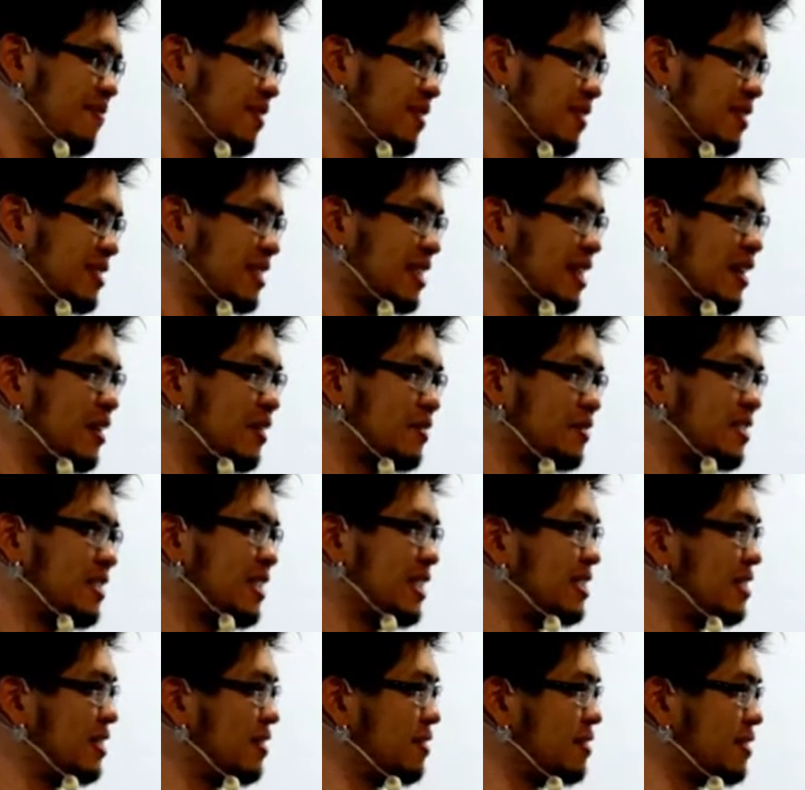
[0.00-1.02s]
years ago,
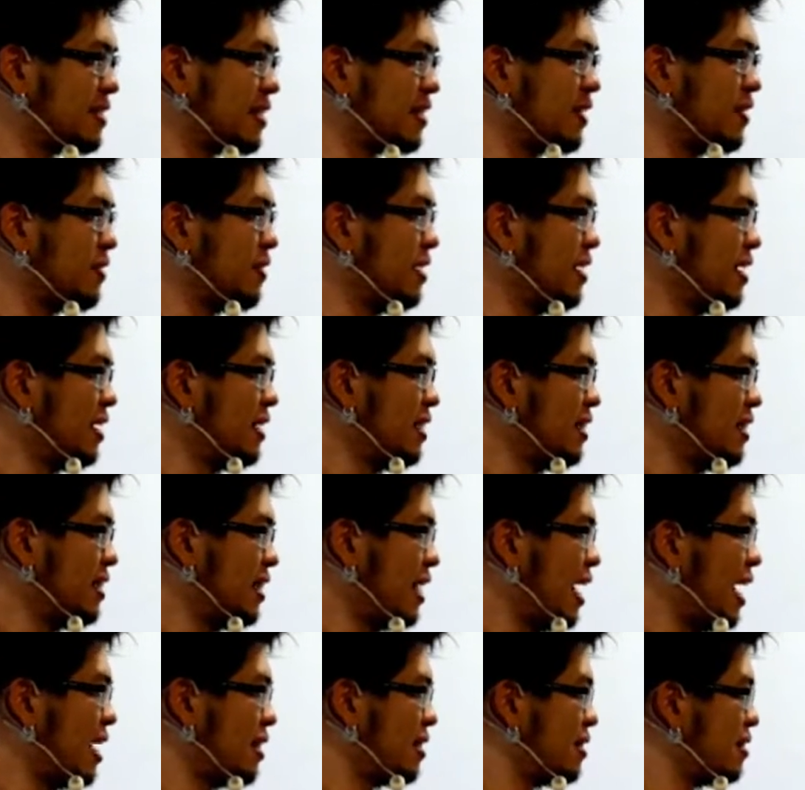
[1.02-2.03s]
six years ago,
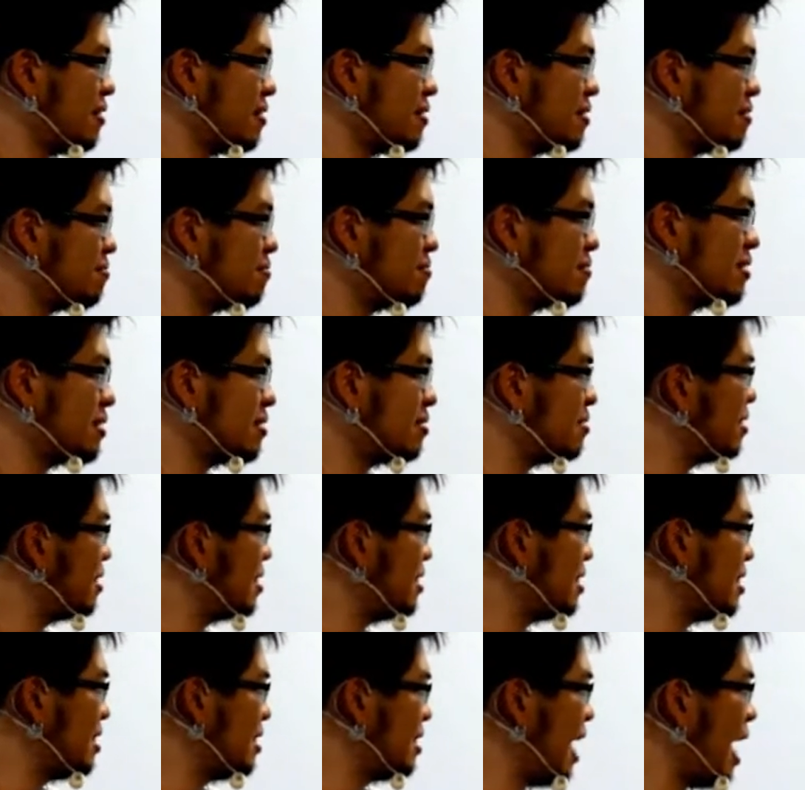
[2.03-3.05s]
that
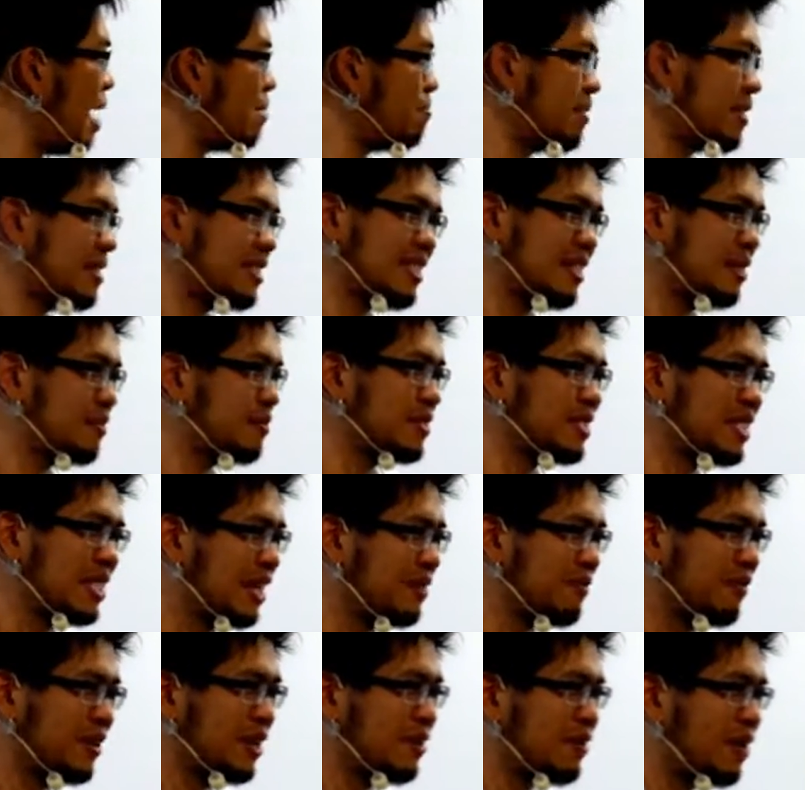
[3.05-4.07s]
tablets that wasn't
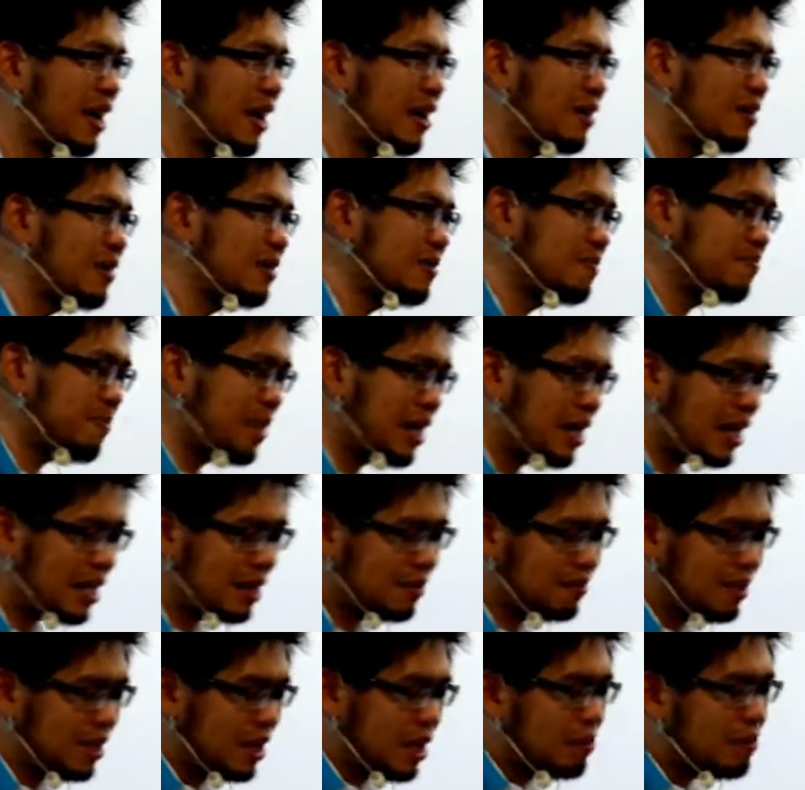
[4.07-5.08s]
even around.
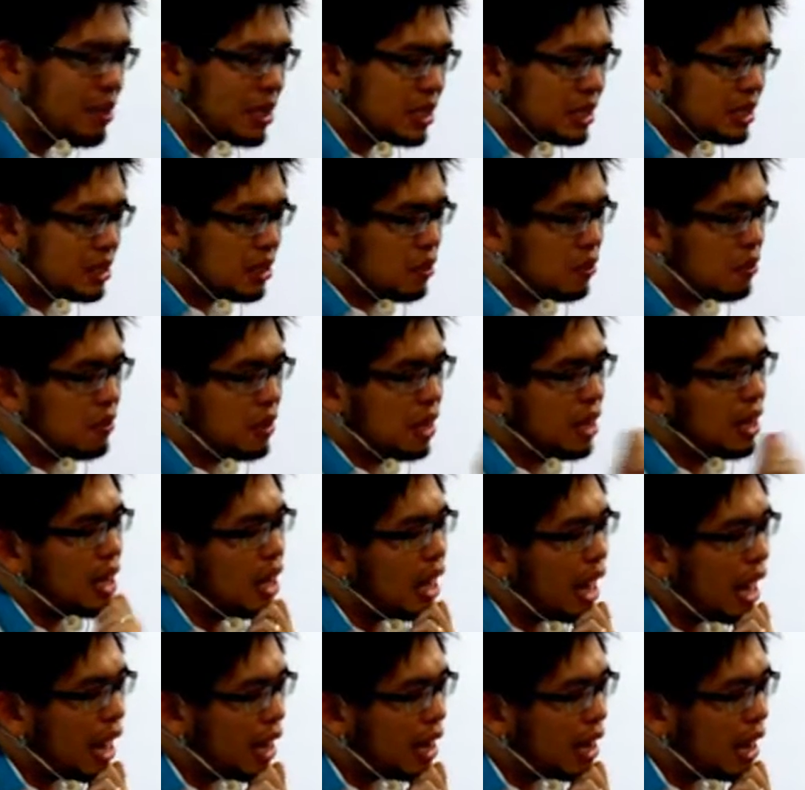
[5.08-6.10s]
Um, but so uh,
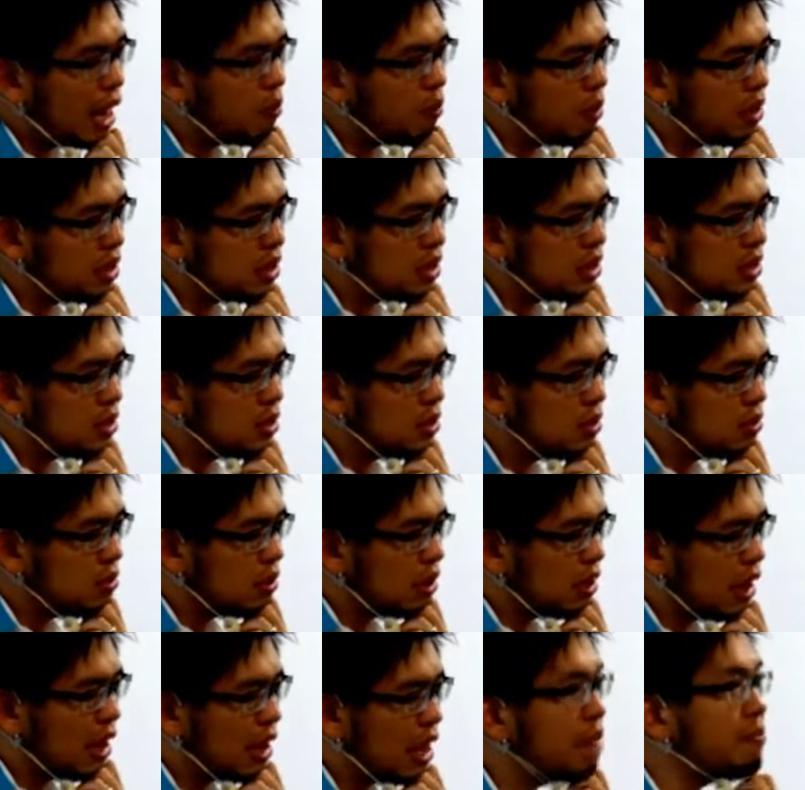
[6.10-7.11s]
I, I went to
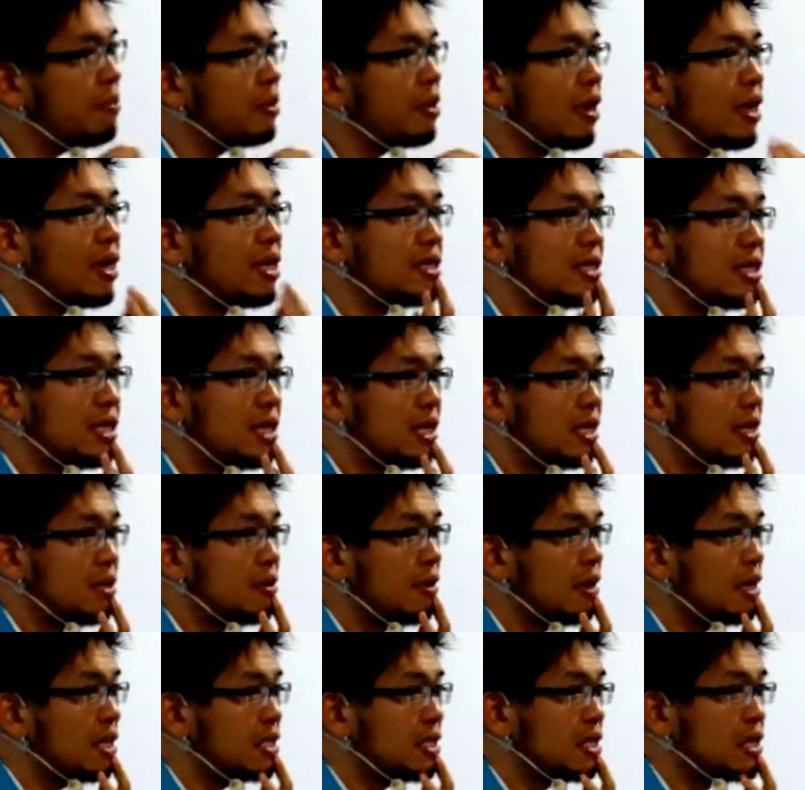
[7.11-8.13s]
I immigrated to the U
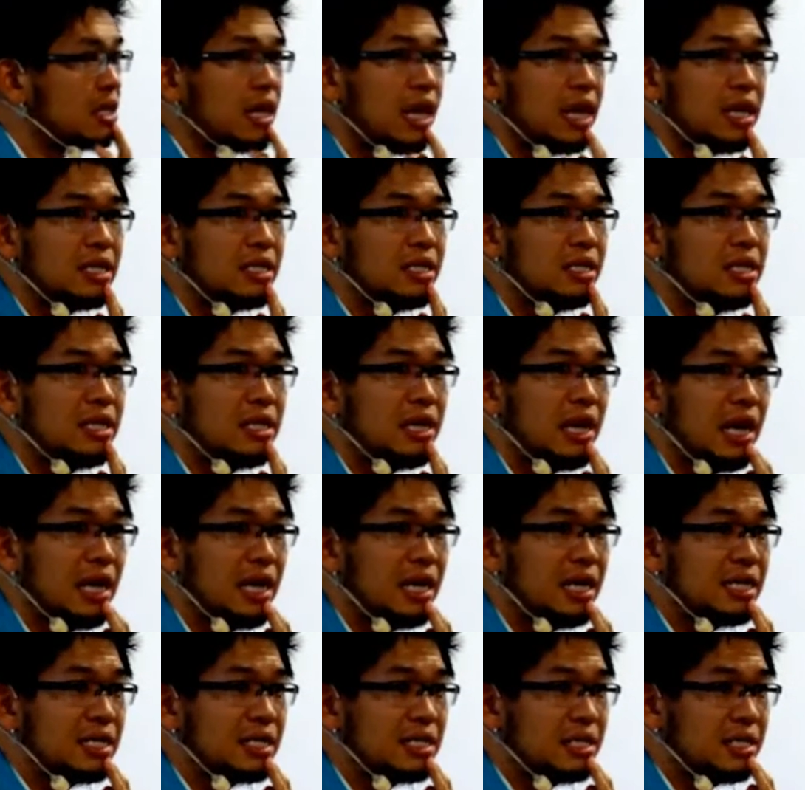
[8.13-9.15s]
S in nineteen
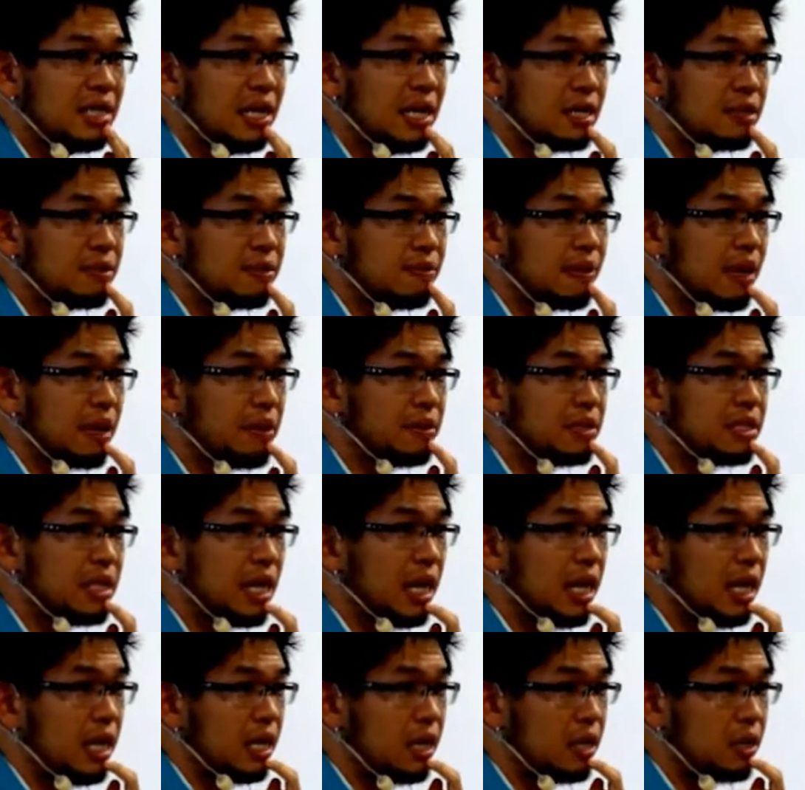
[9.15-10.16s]
eighty-six when I was
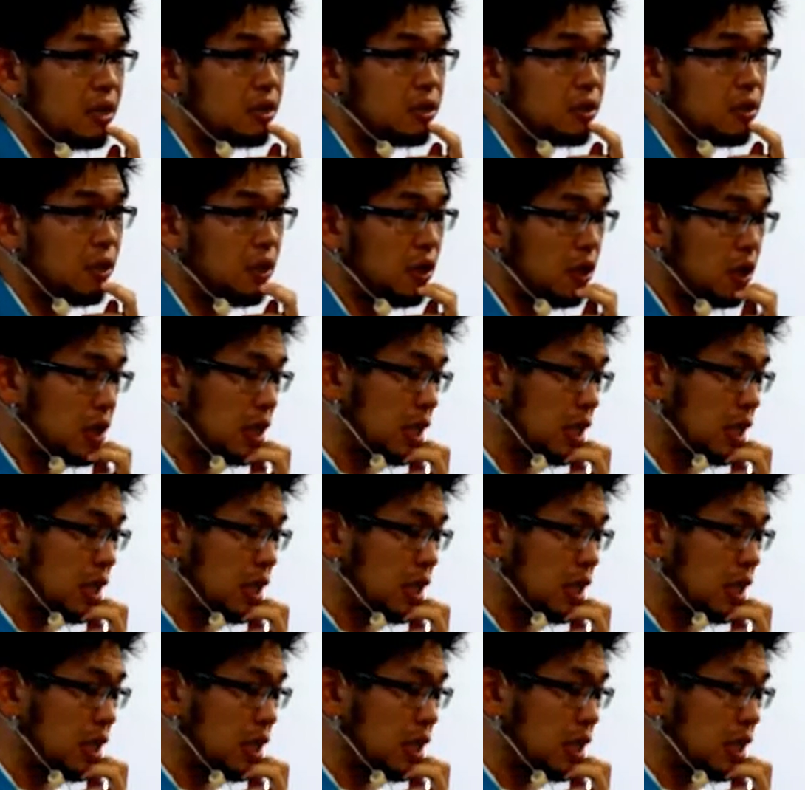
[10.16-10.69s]
eight years old,